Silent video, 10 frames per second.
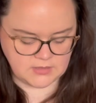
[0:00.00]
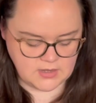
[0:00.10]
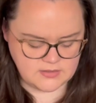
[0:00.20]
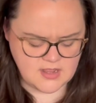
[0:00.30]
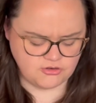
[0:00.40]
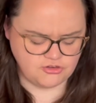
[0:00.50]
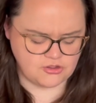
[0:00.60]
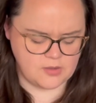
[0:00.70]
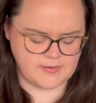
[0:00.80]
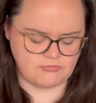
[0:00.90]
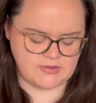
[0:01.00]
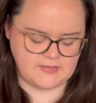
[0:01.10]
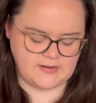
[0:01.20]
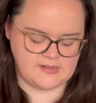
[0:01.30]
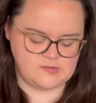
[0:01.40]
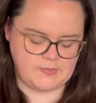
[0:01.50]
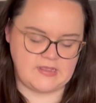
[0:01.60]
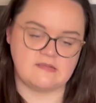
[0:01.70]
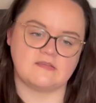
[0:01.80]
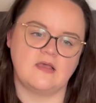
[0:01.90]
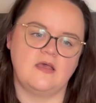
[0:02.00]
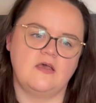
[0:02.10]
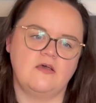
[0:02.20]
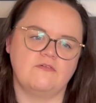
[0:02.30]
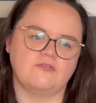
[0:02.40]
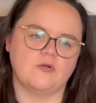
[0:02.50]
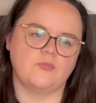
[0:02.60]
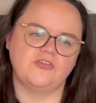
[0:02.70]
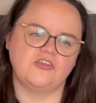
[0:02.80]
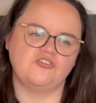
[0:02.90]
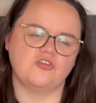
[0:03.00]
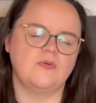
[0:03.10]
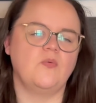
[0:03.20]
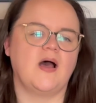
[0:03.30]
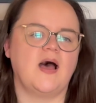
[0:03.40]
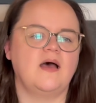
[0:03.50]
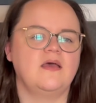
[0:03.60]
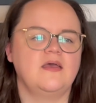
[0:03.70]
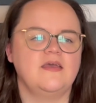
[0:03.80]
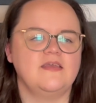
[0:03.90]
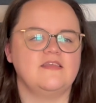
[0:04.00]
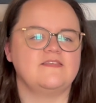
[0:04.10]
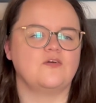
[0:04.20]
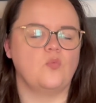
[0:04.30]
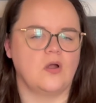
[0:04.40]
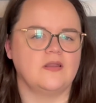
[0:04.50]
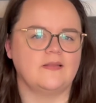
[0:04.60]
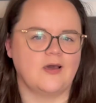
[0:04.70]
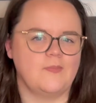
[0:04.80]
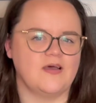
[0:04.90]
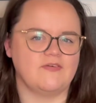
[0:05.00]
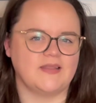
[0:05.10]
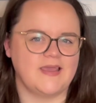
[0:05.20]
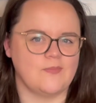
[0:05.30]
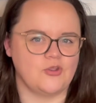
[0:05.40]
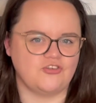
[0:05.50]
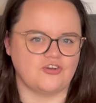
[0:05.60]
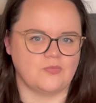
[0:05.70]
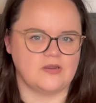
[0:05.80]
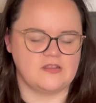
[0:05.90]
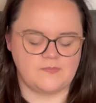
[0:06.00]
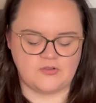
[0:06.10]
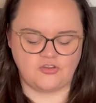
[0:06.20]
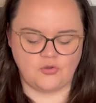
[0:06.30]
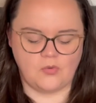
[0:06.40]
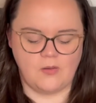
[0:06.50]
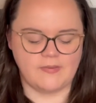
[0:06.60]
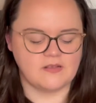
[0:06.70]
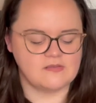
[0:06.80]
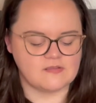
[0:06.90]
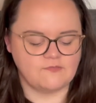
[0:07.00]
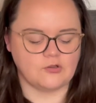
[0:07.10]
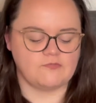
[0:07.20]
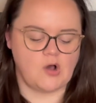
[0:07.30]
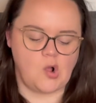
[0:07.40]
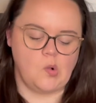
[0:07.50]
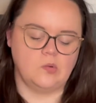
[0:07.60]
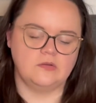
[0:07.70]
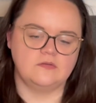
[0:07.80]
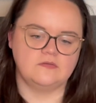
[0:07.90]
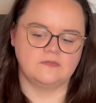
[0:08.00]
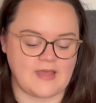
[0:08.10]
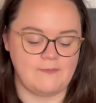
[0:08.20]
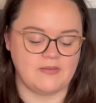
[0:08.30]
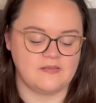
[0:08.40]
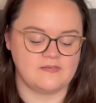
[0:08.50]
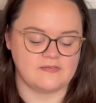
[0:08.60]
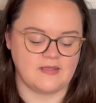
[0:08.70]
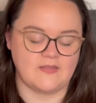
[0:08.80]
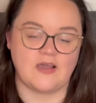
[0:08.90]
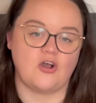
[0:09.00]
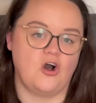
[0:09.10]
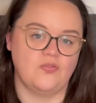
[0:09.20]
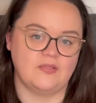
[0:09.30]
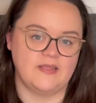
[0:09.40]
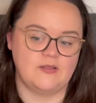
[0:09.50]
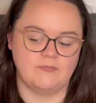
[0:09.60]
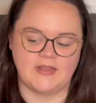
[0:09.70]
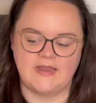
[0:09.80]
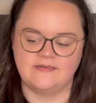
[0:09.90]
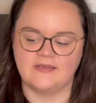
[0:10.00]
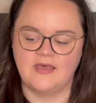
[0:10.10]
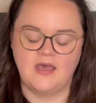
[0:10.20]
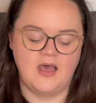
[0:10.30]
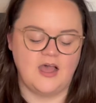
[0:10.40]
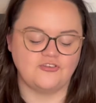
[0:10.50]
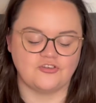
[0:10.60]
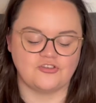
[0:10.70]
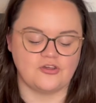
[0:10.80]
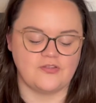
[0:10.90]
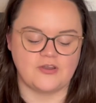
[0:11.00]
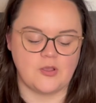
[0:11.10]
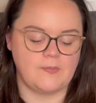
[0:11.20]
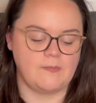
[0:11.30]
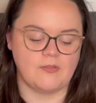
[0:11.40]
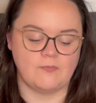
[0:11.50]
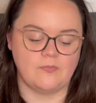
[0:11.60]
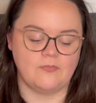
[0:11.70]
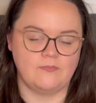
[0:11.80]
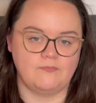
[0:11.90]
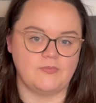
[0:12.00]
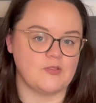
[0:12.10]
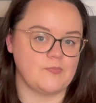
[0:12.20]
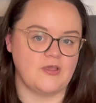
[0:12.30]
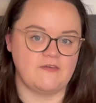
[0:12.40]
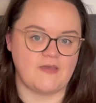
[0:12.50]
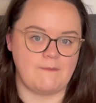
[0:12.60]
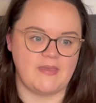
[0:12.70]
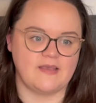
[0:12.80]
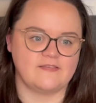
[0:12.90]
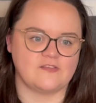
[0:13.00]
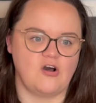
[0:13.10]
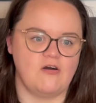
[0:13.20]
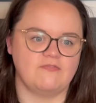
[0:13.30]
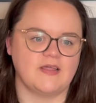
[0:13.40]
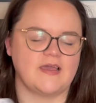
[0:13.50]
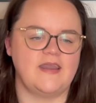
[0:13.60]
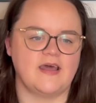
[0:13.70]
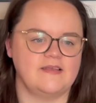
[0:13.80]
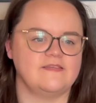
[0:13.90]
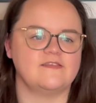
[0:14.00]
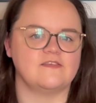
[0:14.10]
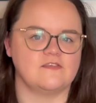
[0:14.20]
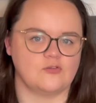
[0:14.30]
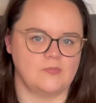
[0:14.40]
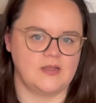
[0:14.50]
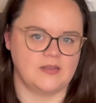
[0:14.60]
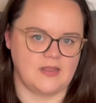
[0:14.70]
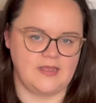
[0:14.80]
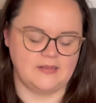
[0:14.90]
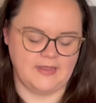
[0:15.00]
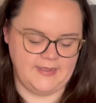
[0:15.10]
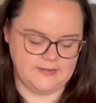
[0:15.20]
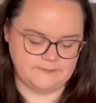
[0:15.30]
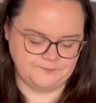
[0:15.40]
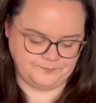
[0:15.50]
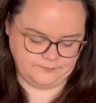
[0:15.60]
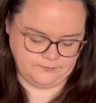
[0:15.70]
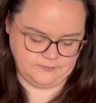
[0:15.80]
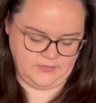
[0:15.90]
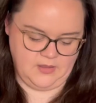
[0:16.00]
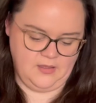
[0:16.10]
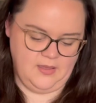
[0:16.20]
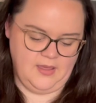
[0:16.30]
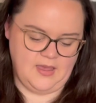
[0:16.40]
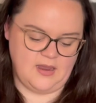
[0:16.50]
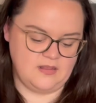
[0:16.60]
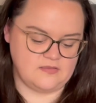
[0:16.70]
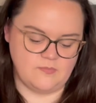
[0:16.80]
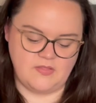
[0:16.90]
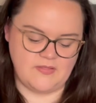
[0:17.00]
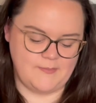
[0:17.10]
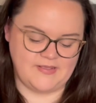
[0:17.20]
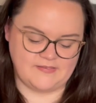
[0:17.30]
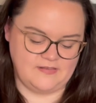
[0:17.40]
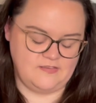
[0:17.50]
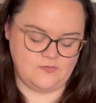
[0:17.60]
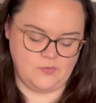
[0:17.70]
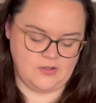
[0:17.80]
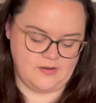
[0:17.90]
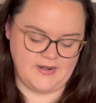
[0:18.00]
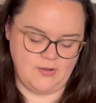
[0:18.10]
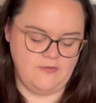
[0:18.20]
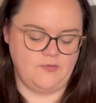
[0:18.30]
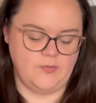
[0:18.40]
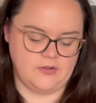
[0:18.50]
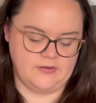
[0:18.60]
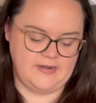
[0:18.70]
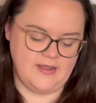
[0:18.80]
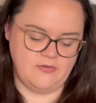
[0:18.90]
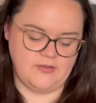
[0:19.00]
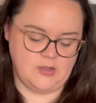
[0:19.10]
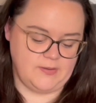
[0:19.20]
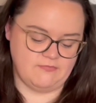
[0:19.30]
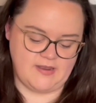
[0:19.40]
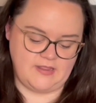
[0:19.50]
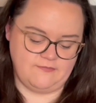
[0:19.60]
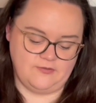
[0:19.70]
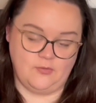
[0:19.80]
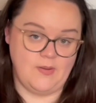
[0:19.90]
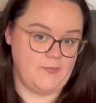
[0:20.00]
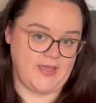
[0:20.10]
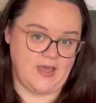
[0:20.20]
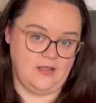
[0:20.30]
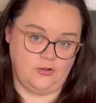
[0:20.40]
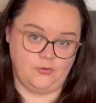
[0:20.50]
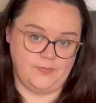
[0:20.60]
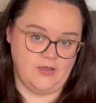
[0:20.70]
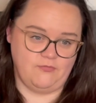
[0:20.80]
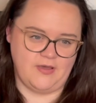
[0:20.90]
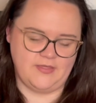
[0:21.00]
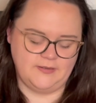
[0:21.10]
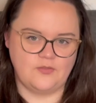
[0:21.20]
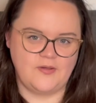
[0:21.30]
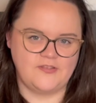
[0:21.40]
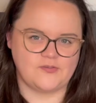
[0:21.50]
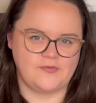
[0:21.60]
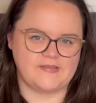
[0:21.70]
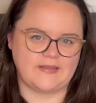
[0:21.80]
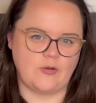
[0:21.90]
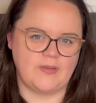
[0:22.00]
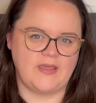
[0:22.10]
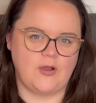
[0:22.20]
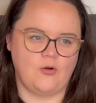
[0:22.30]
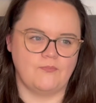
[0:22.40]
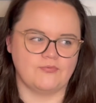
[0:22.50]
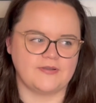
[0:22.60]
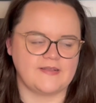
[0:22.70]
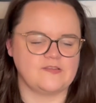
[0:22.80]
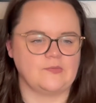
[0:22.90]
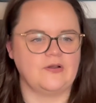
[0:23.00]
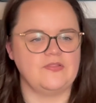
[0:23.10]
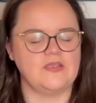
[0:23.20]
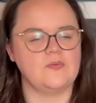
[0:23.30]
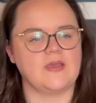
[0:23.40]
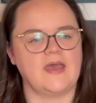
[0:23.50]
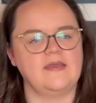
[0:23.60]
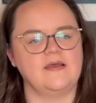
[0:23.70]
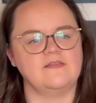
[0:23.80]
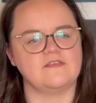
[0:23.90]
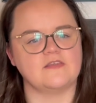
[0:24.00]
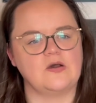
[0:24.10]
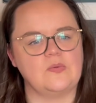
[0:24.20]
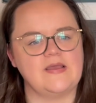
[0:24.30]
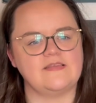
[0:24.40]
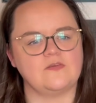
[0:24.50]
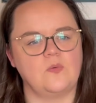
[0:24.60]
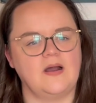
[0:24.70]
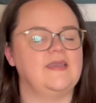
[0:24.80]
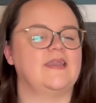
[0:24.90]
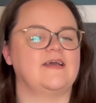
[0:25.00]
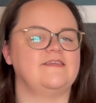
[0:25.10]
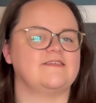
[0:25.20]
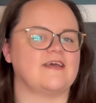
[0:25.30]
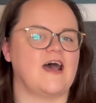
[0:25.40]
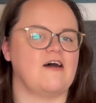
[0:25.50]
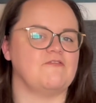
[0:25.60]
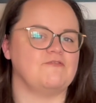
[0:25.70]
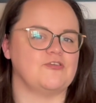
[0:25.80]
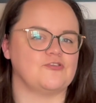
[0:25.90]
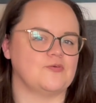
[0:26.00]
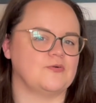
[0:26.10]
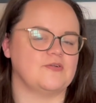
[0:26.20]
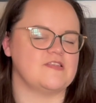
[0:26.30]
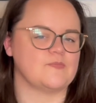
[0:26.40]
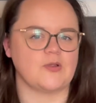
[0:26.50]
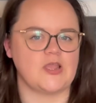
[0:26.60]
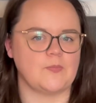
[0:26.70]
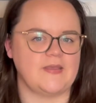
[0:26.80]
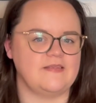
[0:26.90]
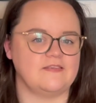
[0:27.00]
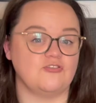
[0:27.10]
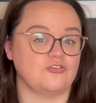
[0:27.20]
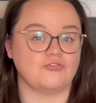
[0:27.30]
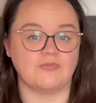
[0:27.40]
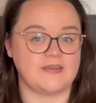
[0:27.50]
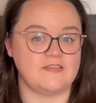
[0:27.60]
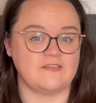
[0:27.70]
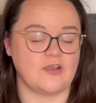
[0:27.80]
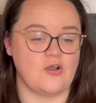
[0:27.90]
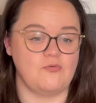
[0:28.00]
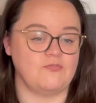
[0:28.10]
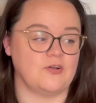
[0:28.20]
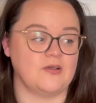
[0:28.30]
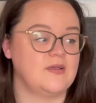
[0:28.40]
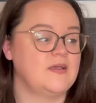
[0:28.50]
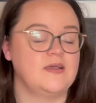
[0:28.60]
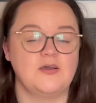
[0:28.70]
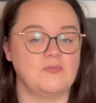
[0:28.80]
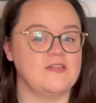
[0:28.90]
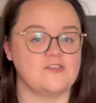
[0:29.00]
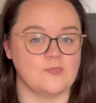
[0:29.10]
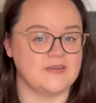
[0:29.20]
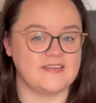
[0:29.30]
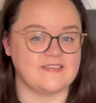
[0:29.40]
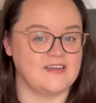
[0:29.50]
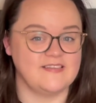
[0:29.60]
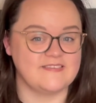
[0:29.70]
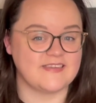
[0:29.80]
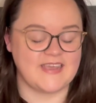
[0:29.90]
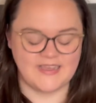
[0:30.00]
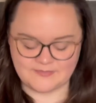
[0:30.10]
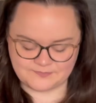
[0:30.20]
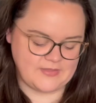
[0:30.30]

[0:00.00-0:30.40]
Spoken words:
And yeah, I just thought it'd be a really nice piece for a British summer where you still want a little bit of a layer, but you don't want it to be too warm because it's full of holes, and because it's like that cotton linen blend. I just thought that it would be the perfect mix of like a nice summer light layer. And it's something that I'm excited to work on now. If I work on it now, then it'll be ready for when we get a good bit of weather. The weather's always a little bit unpredictable in the UK, and so it's quite nice to have your summer and spring pieces just ready to go for when summer decides to hit.